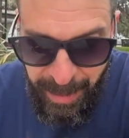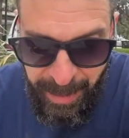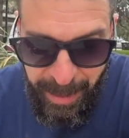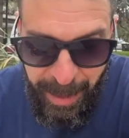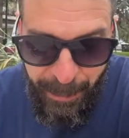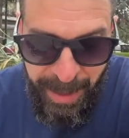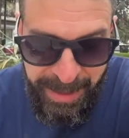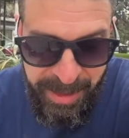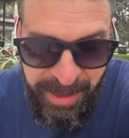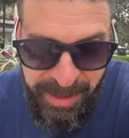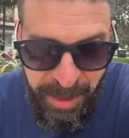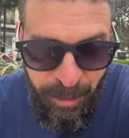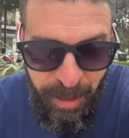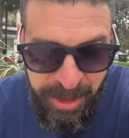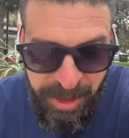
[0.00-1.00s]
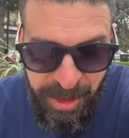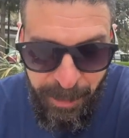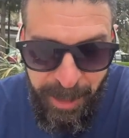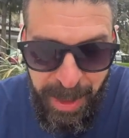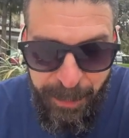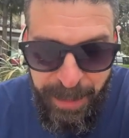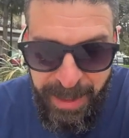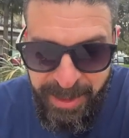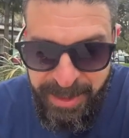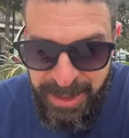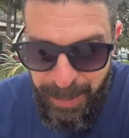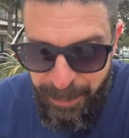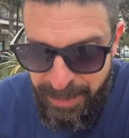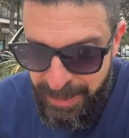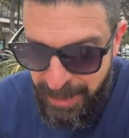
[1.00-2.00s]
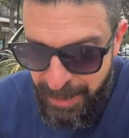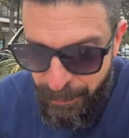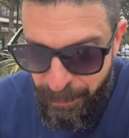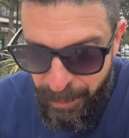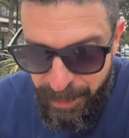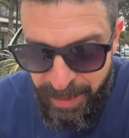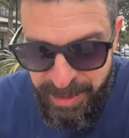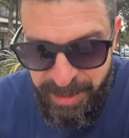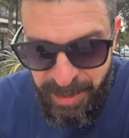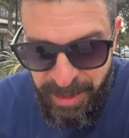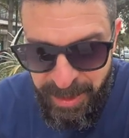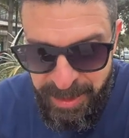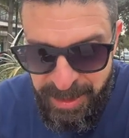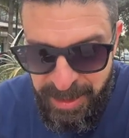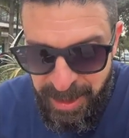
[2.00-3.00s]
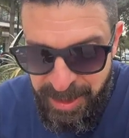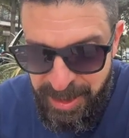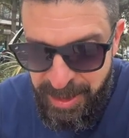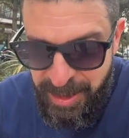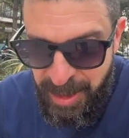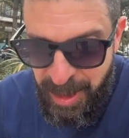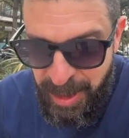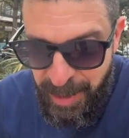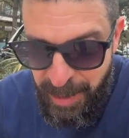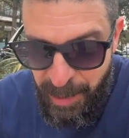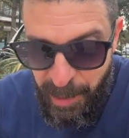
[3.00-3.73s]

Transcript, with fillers: Um, I can see Russia maybe accepting from this list. Let's see.